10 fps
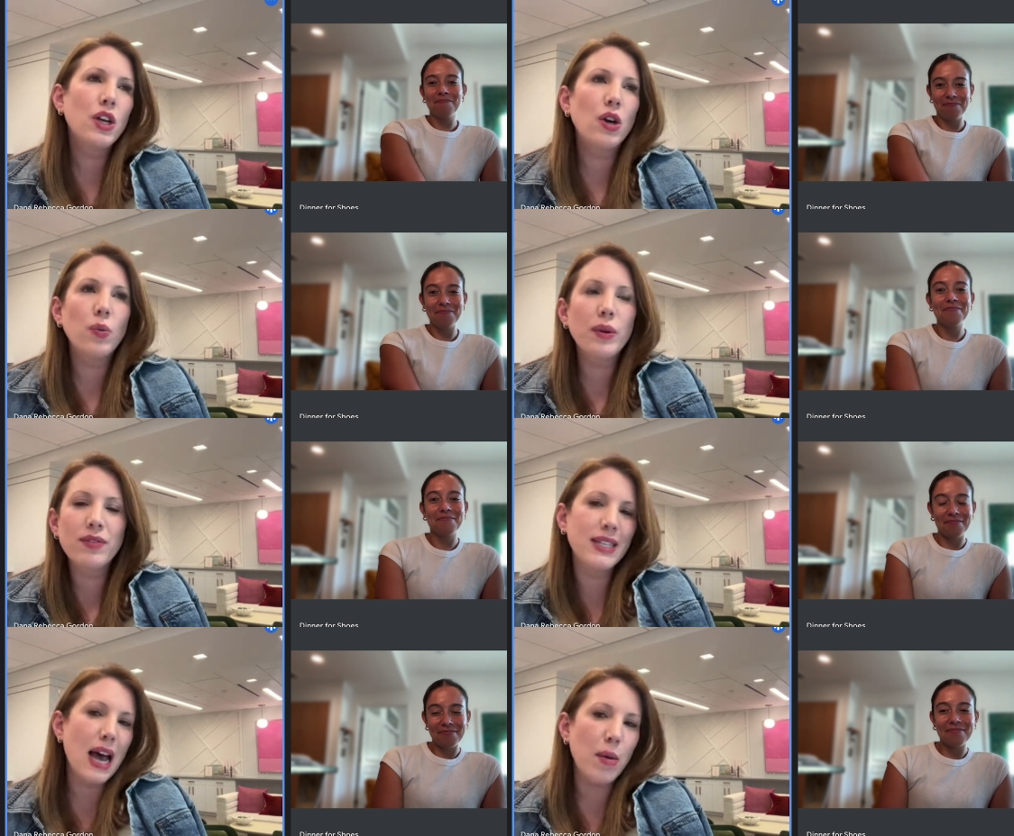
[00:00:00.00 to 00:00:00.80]
Speaker 1: You know,
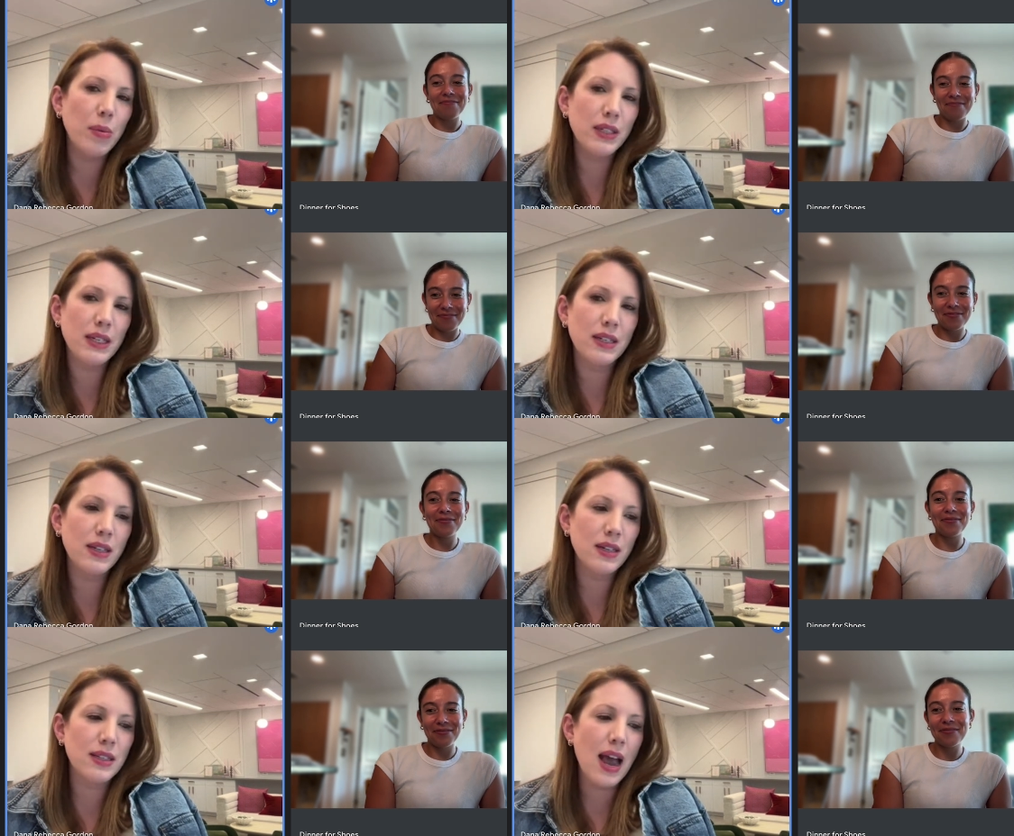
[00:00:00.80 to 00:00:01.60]
we've dabbled
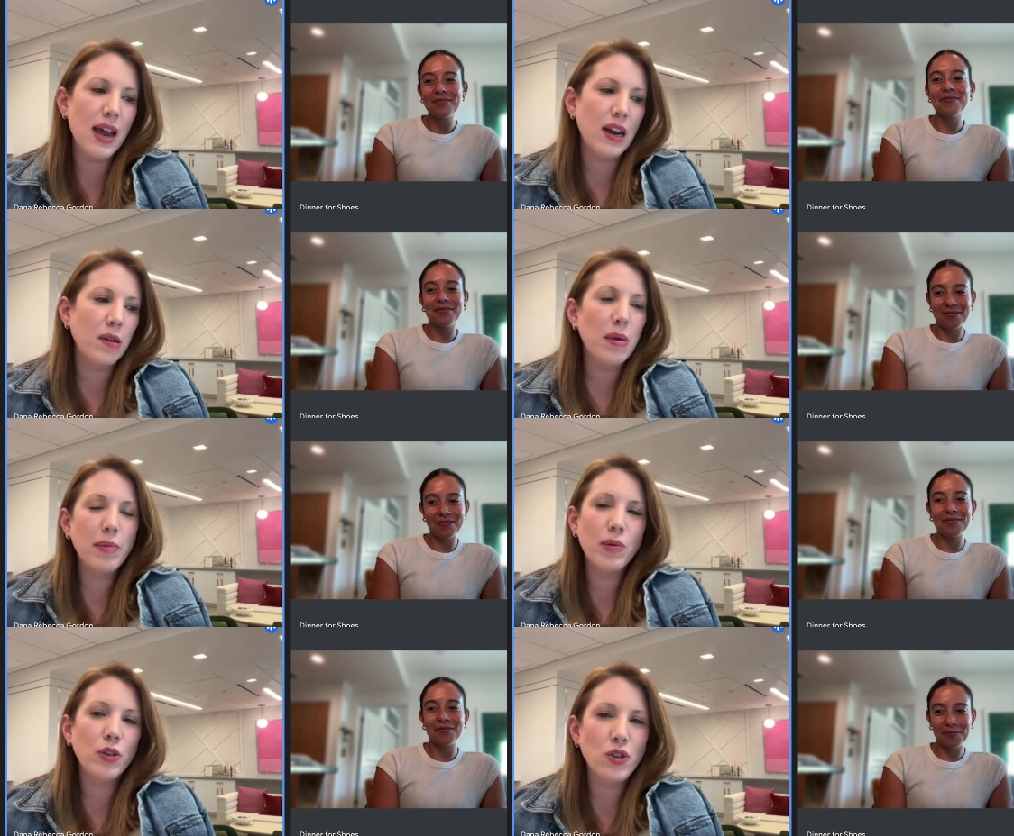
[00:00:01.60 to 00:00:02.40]
into deciding
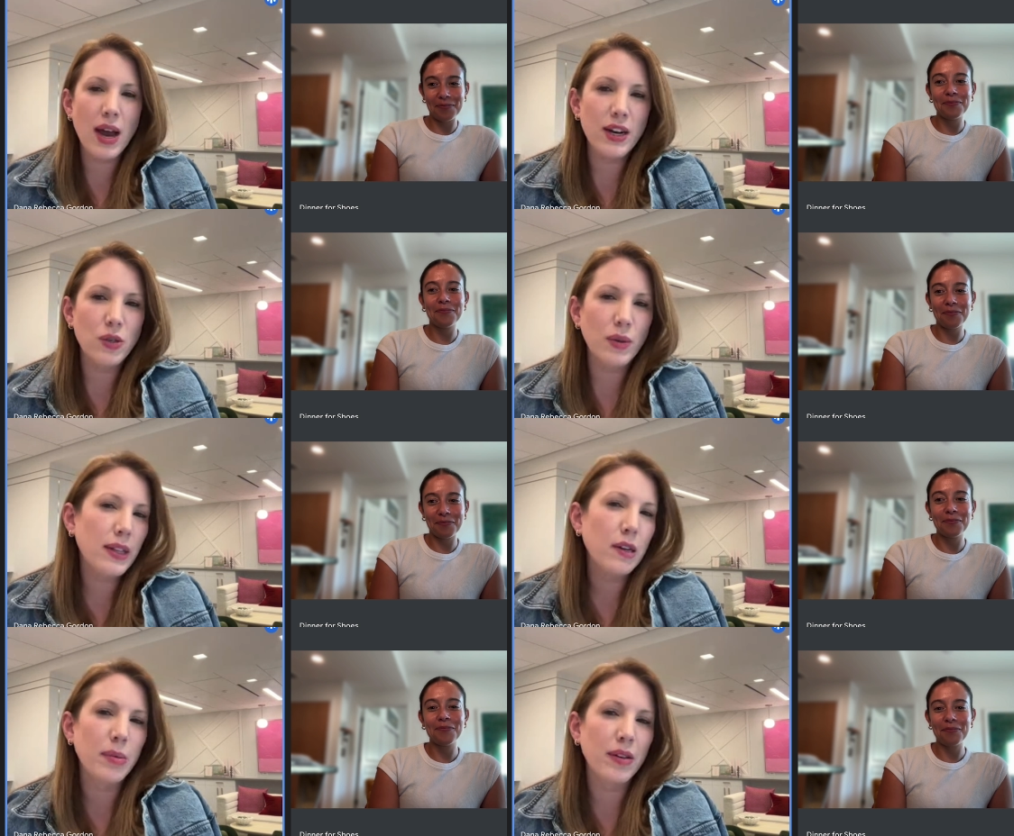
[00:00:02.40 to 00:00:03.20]
maybe we'll try to do a
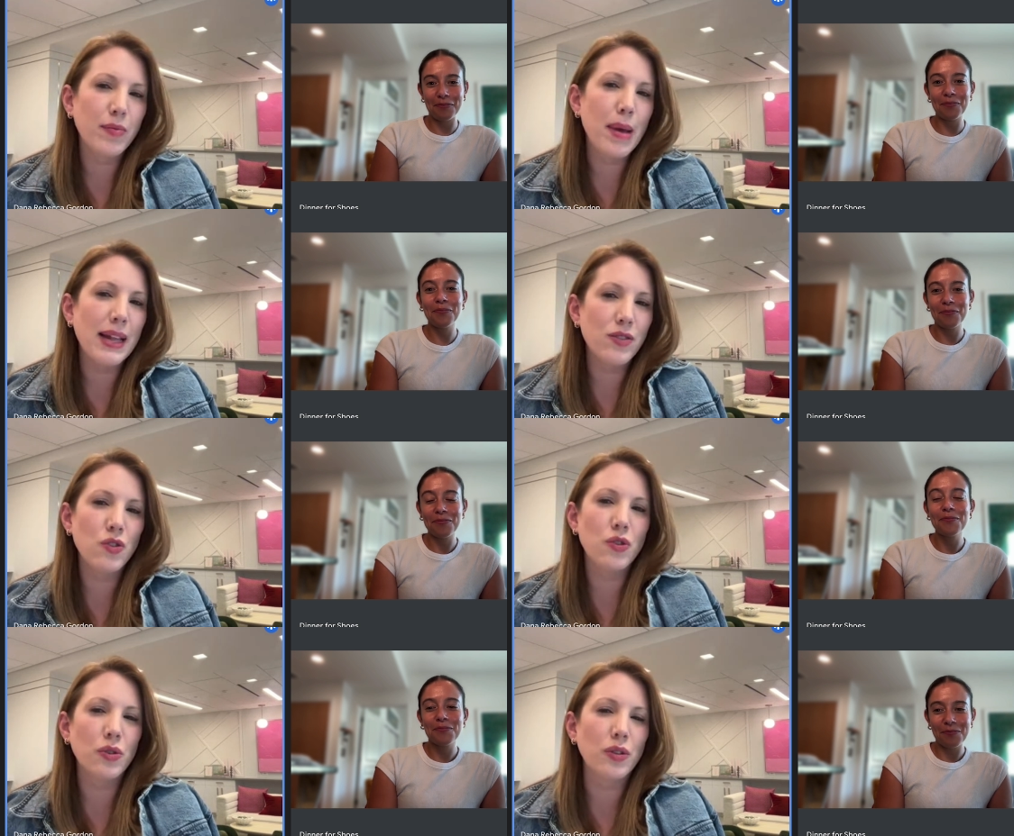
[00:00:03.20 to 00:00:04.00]
little bit of
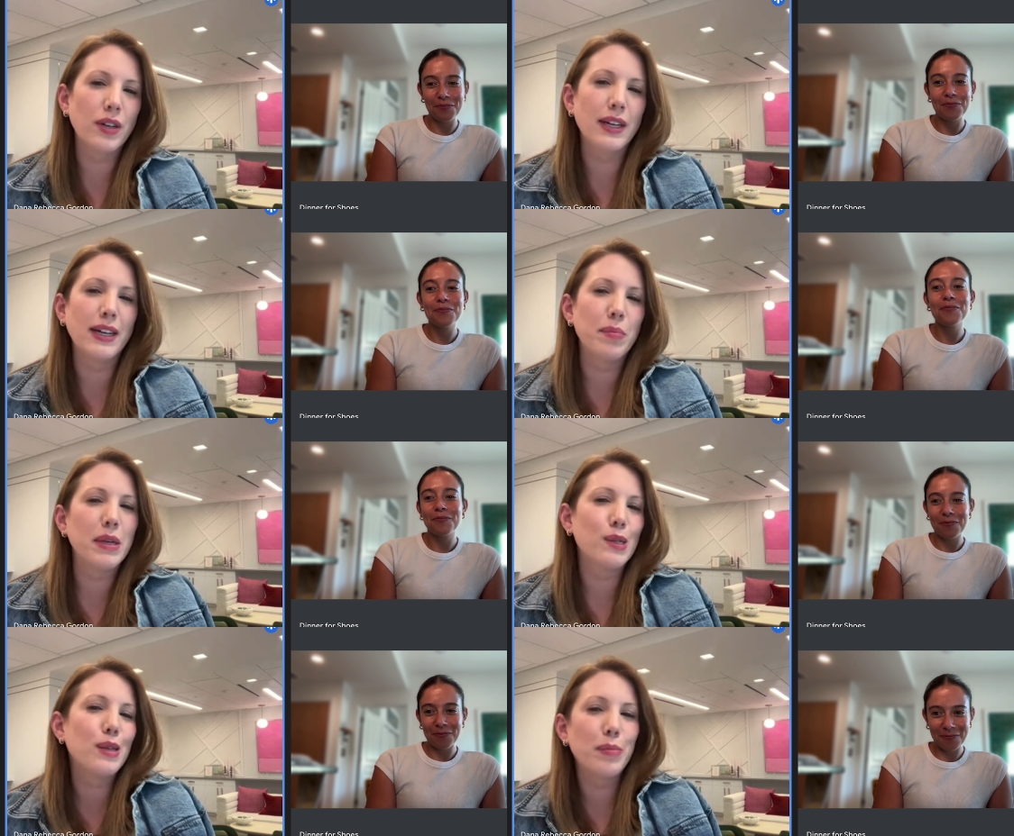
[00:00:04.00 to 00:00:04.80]
men's jewelry
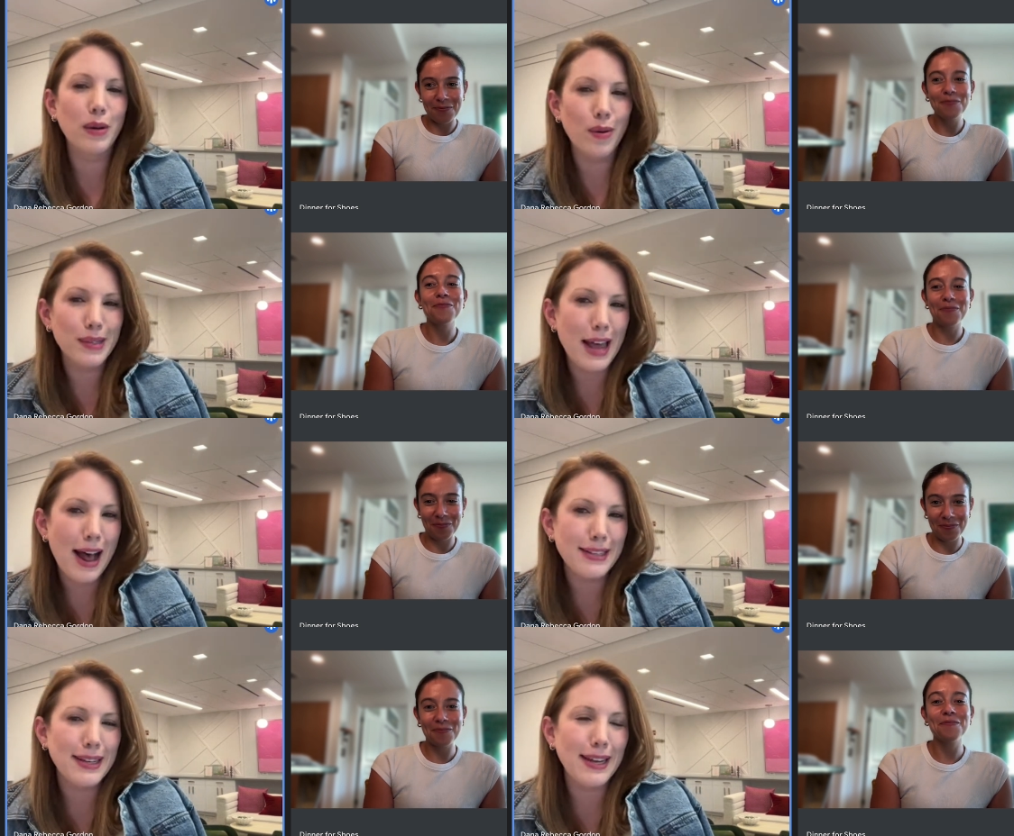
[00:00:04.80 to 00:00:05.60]
because people are always
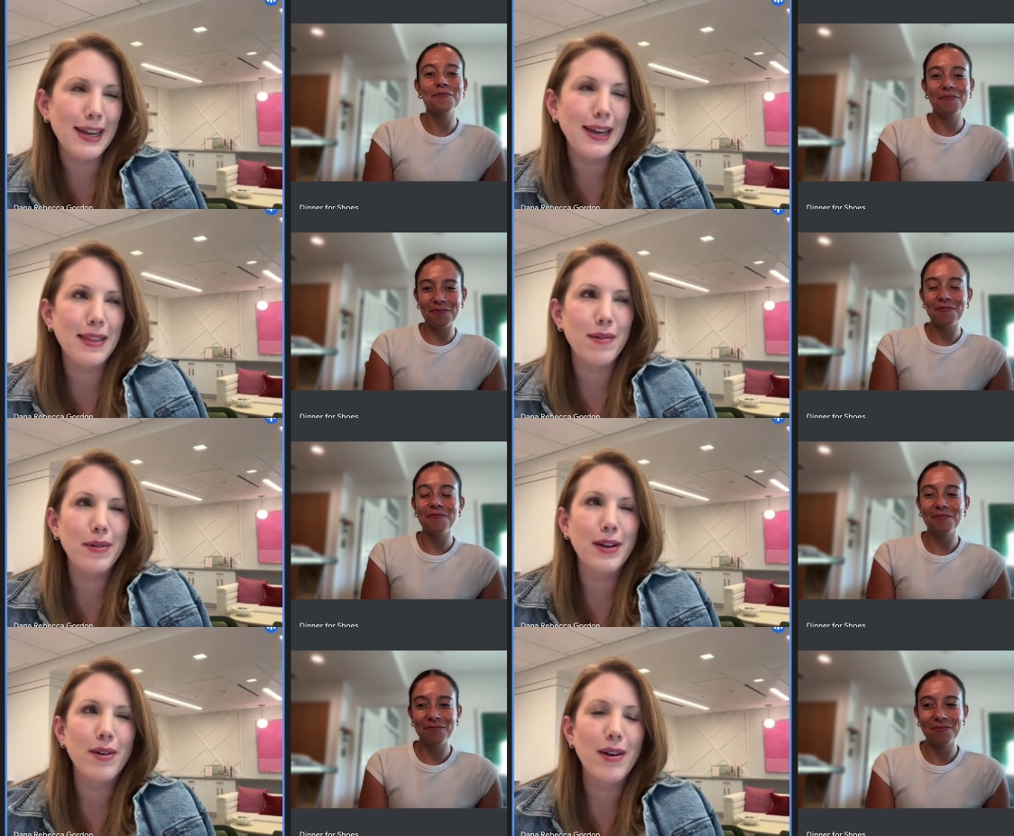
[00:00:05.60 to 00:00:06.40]
asking. And then
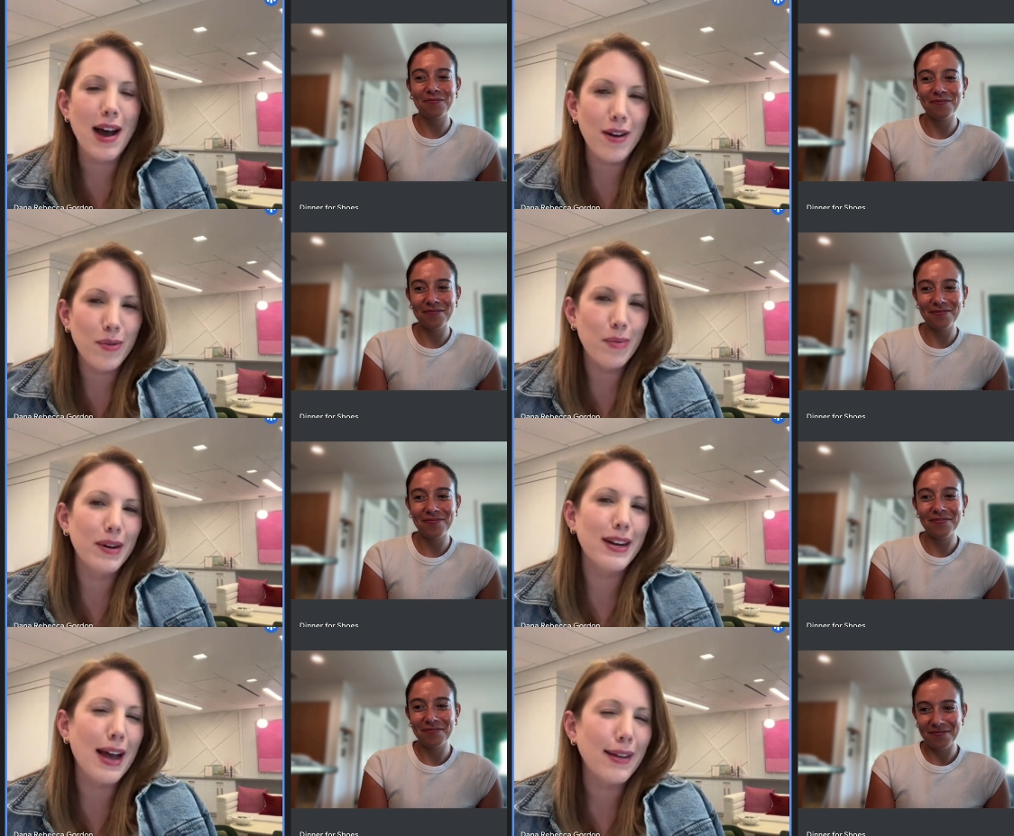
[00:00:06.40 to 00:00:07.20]
when we go out and we
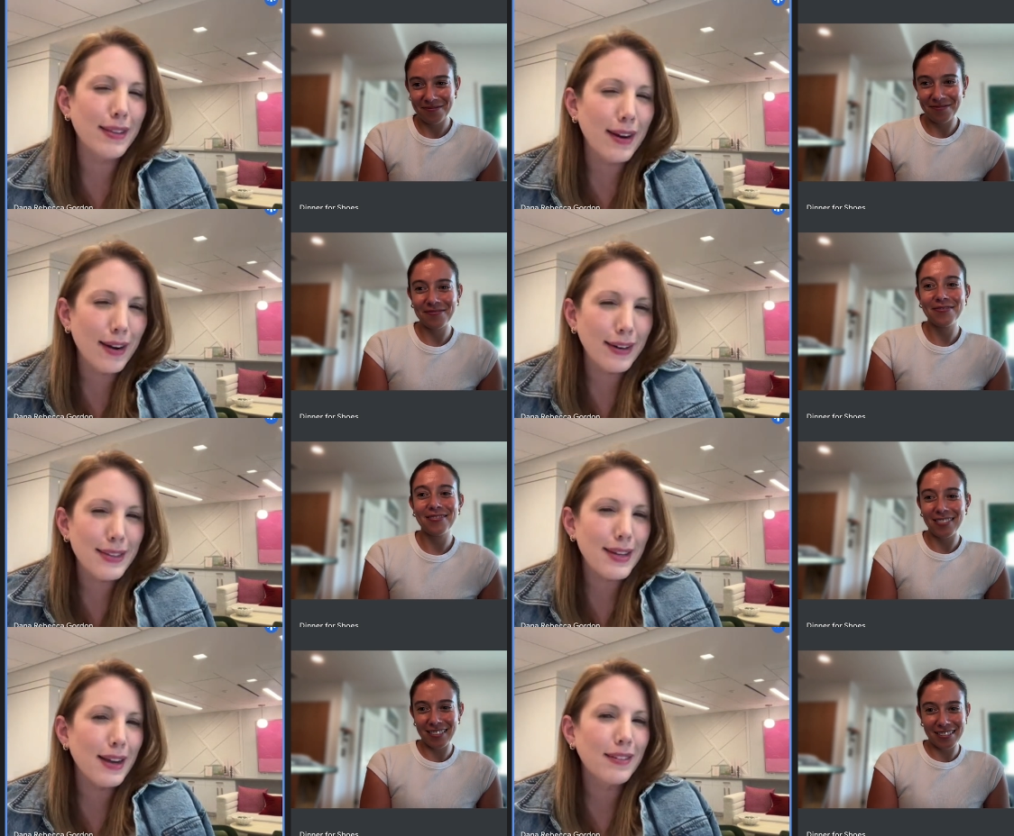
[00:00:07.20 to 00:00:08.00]
put it out there,
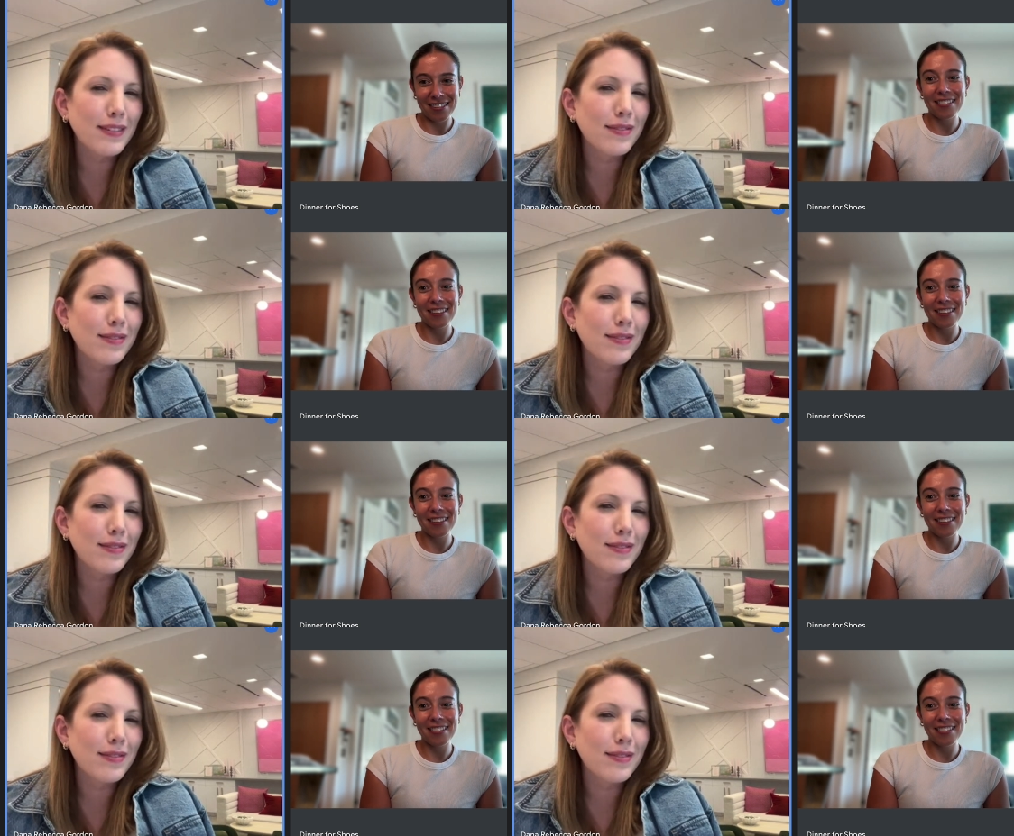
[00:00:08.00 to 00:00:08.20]
it's like